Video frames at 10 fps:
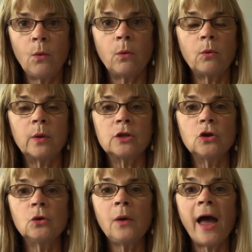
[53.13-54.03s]
Well, when
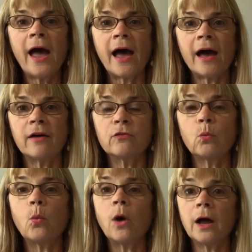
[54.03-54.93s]
you have
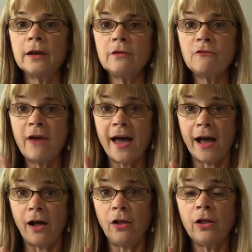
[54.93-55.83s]
one
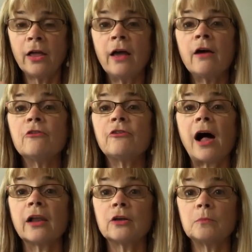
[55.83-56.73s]
vowel
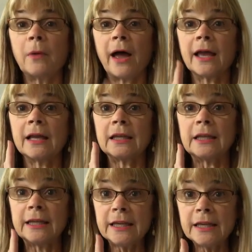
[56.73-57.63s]
followed by
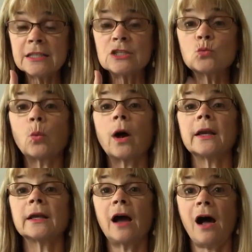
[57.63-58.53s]
at least
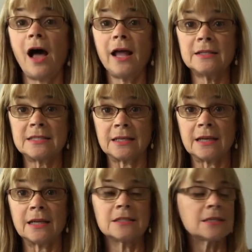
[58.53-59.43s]
one
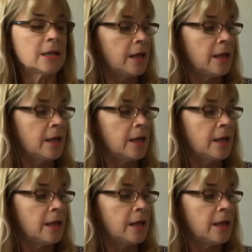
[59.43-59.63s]
consonant,